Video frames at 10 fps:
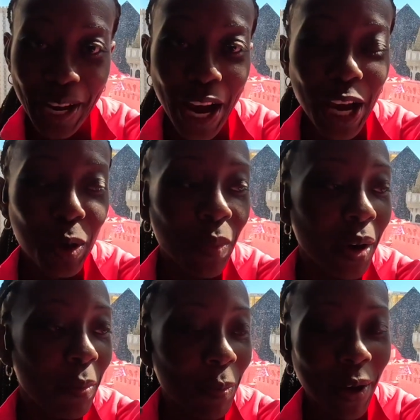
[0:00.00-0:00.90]
time,
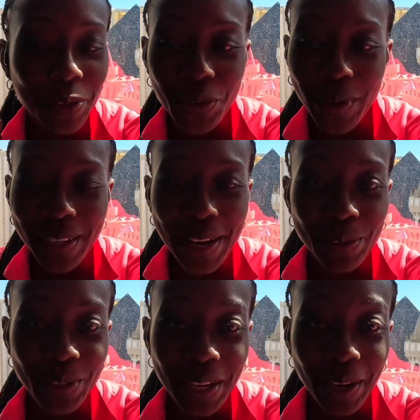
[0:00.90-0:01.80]
I'm about to head
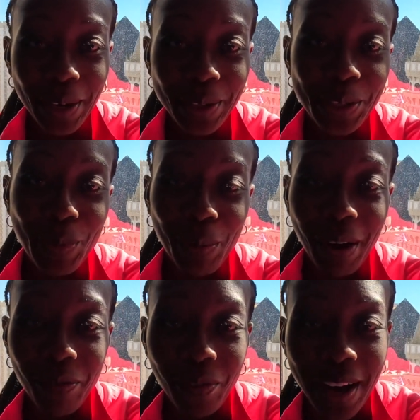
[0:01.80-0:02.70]
downstairs to meet
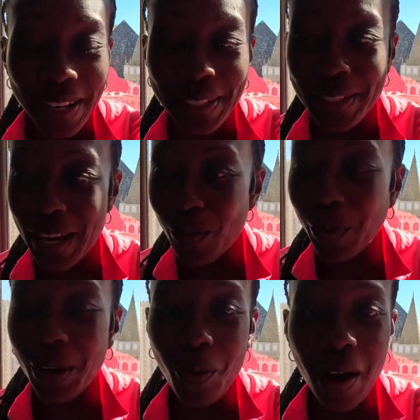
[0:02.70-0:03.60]
my friends, and
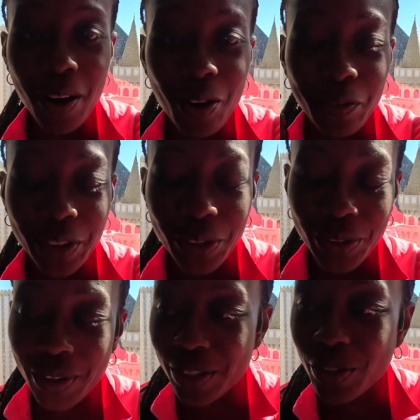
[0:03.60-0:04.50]
we're gonna walk over
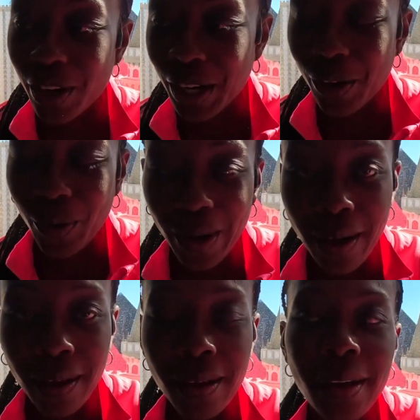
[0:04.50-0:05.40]
to the starting
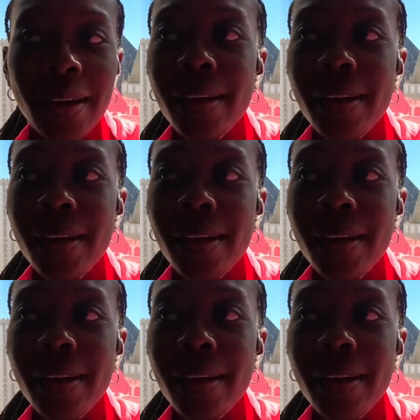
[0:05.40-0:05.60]
corral.